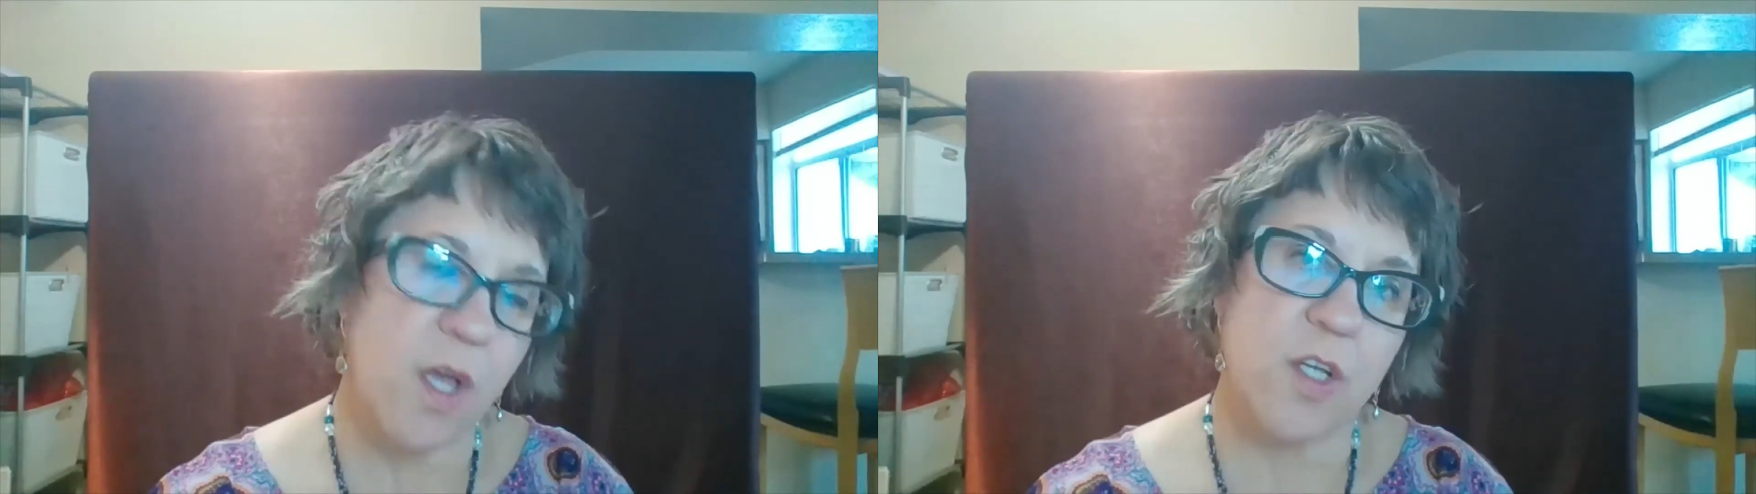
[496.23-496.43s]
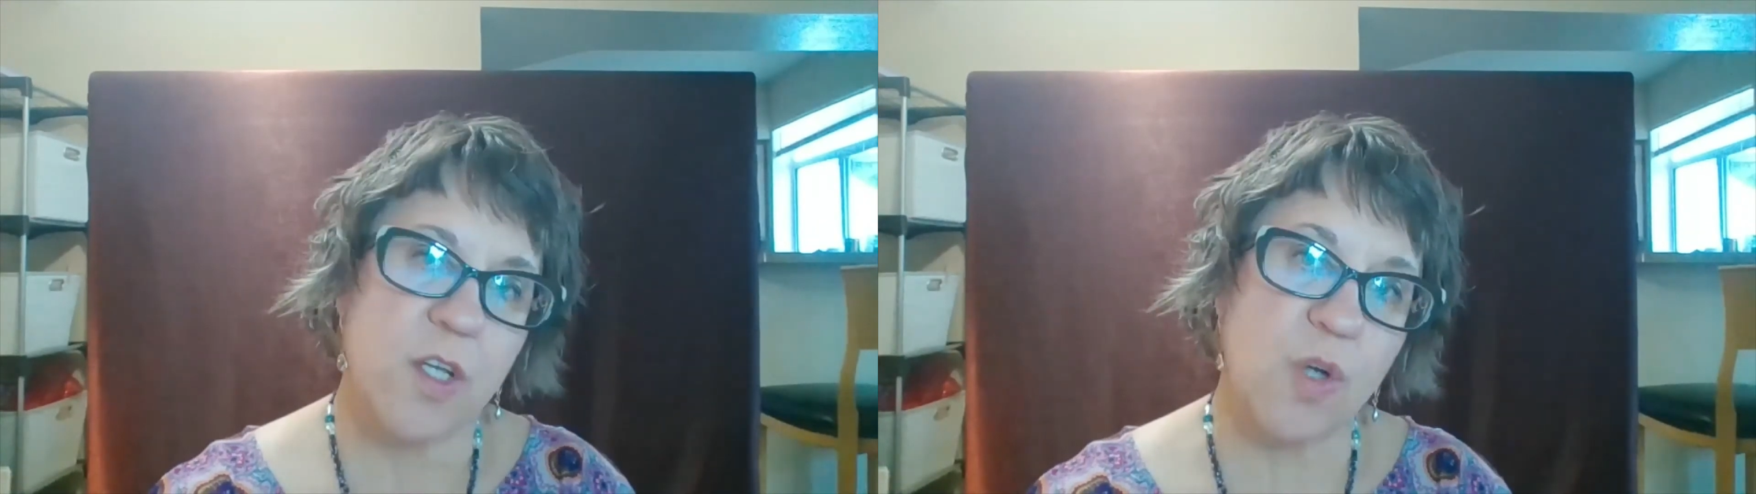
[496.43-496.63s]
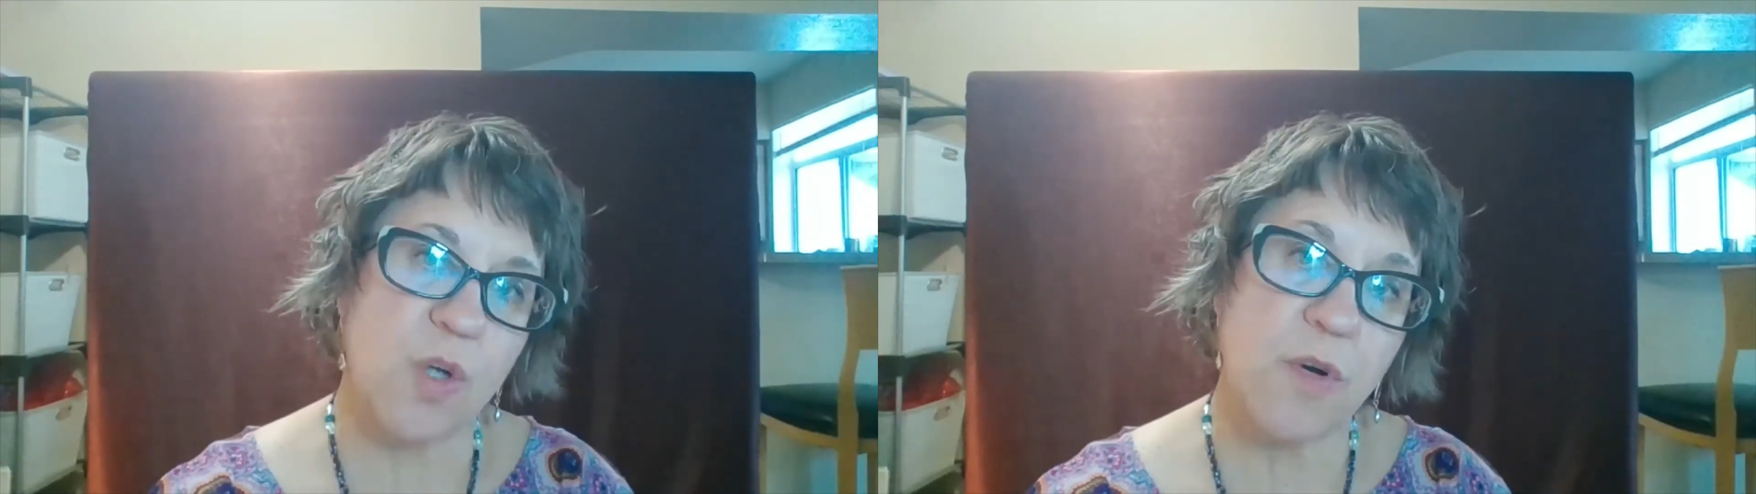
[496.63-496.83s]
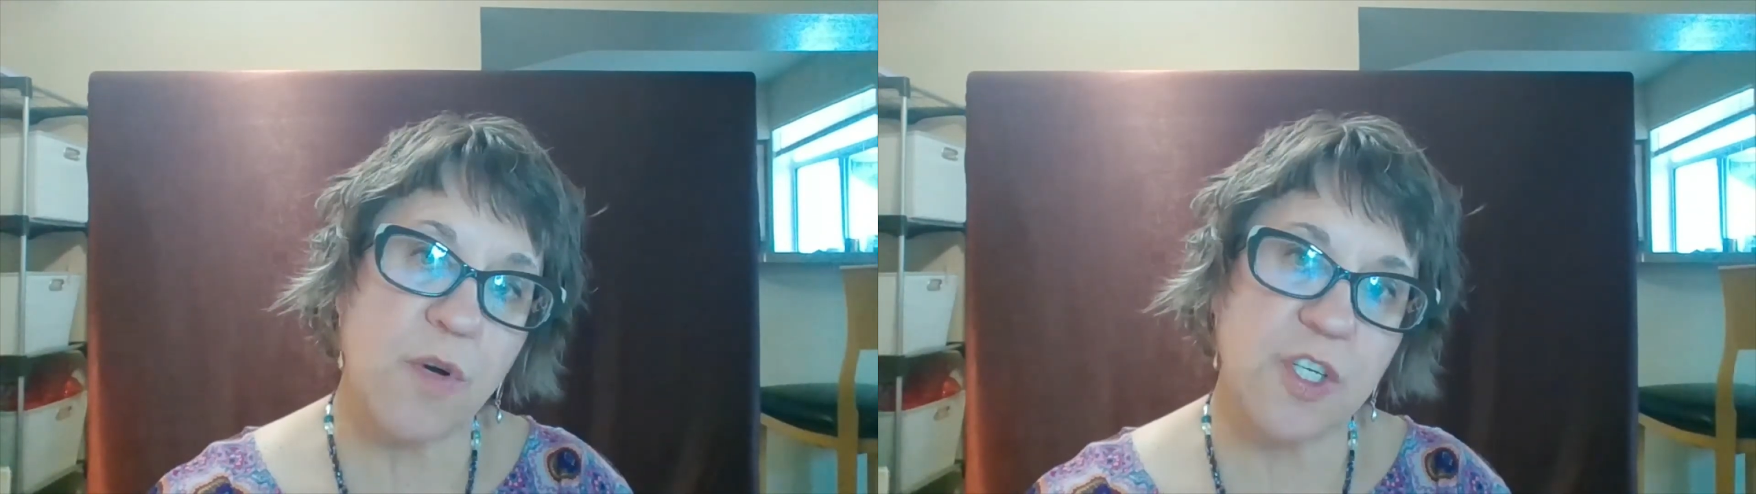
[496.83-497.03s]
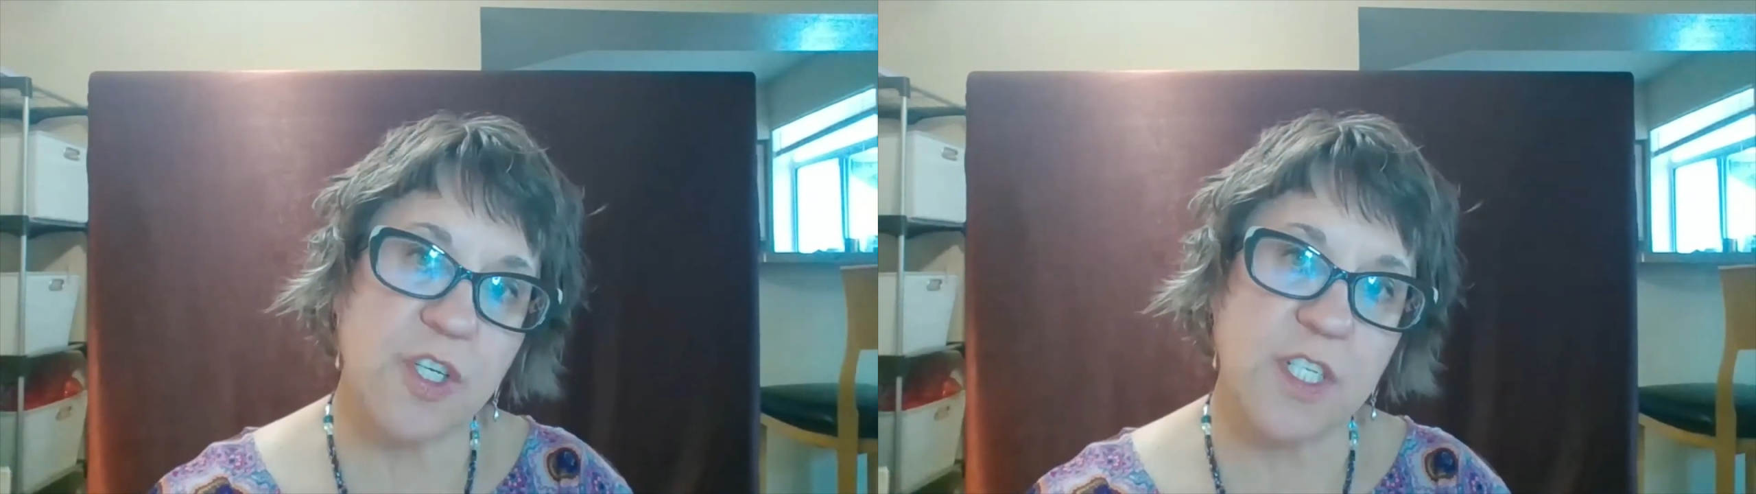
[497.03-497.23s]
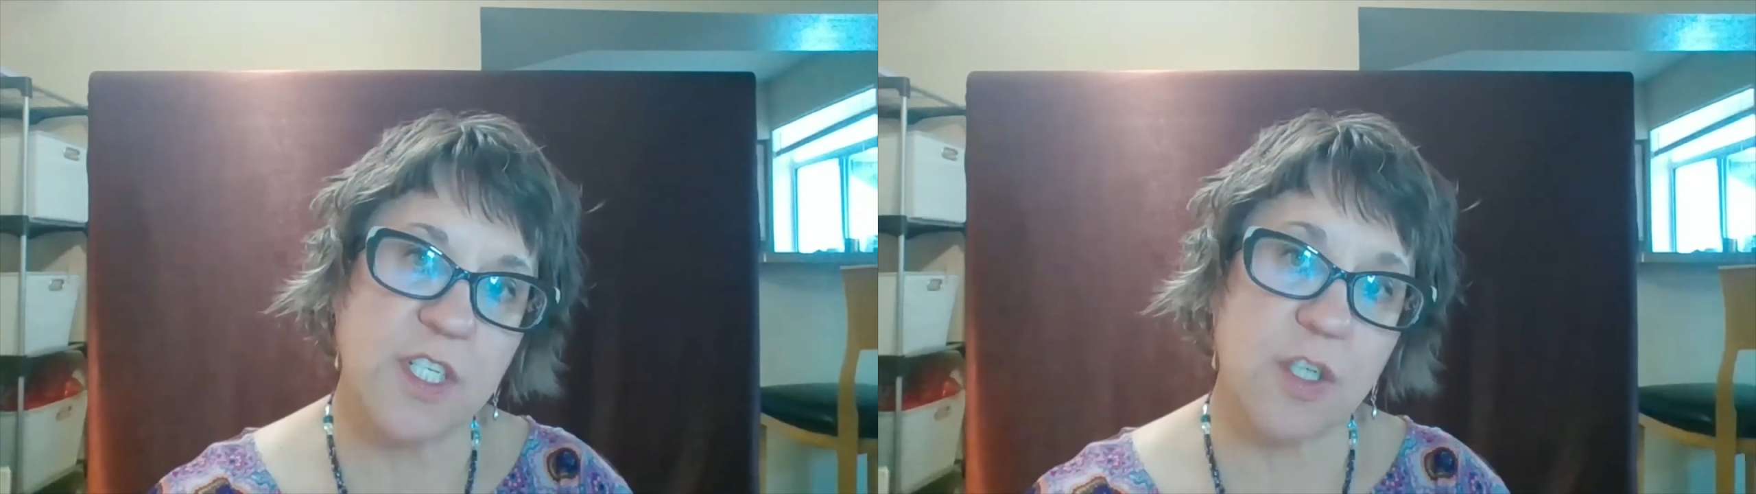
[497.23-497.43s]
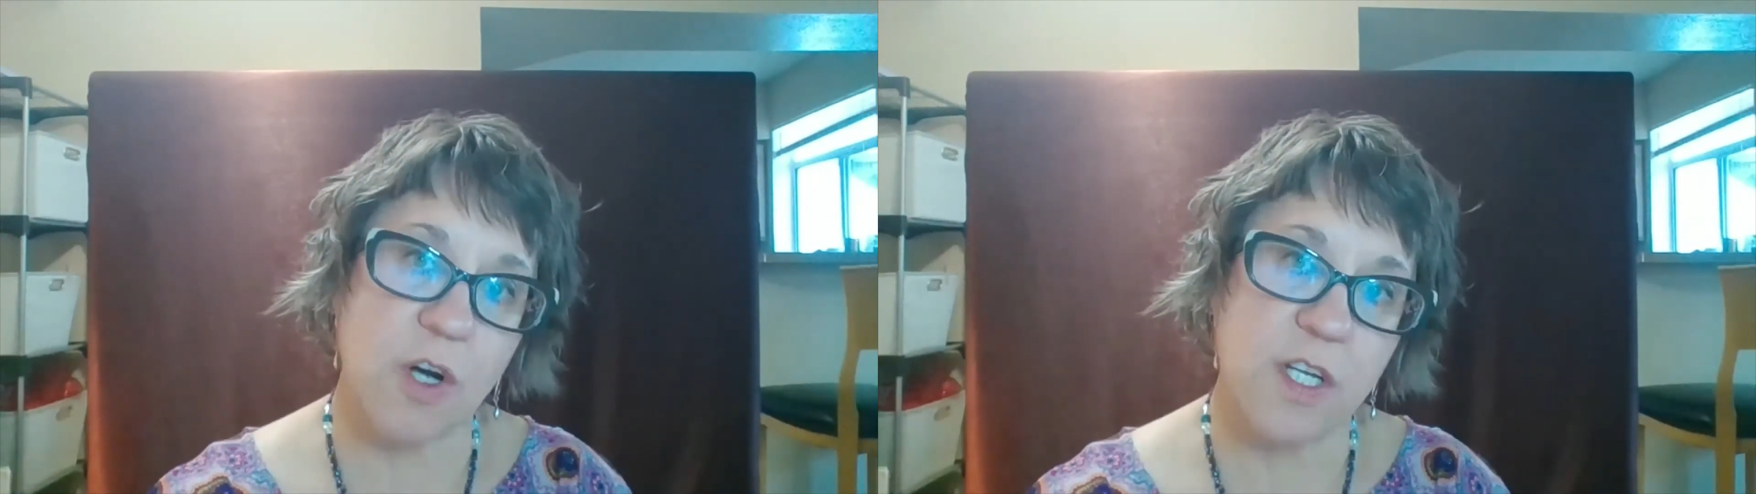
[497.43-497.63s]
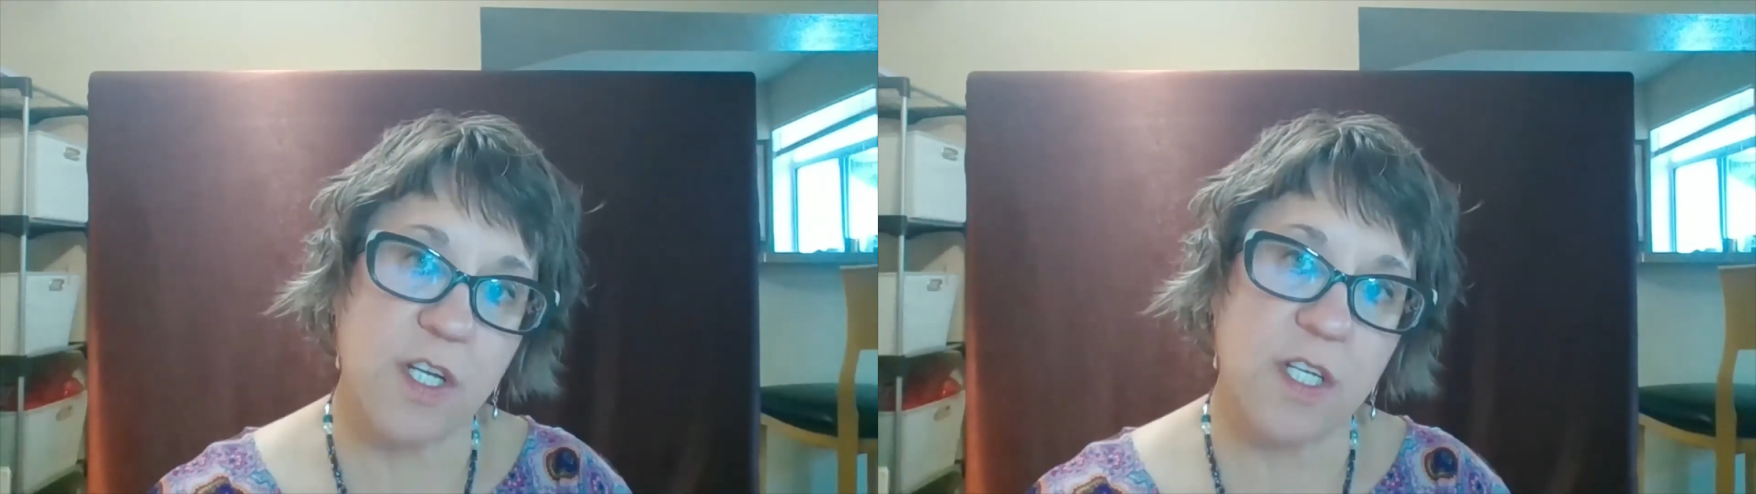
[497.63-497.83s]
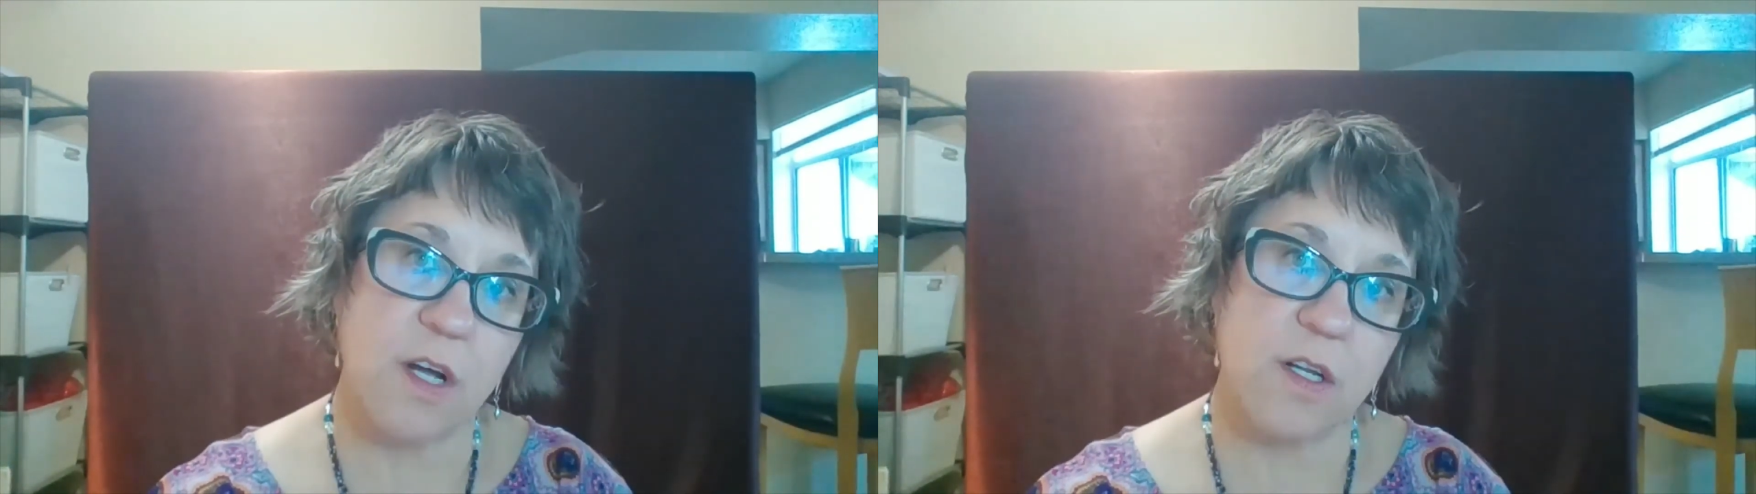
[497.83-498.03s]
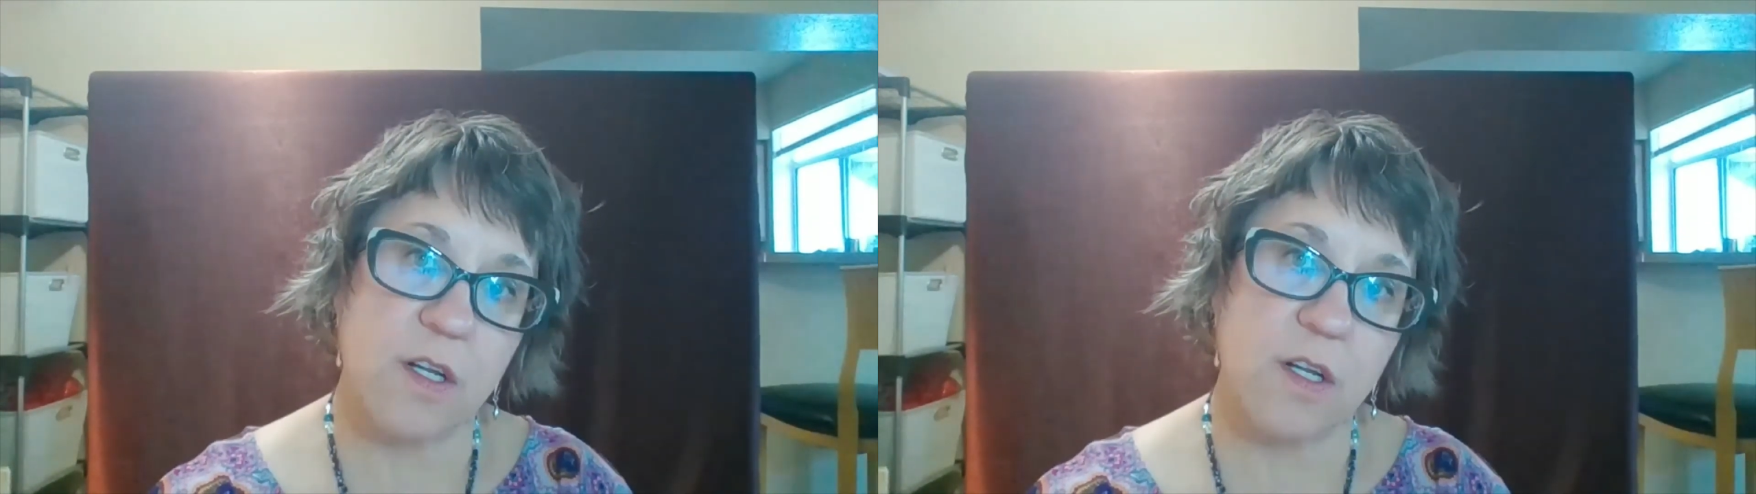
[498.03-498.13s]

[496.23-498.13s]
Soberish,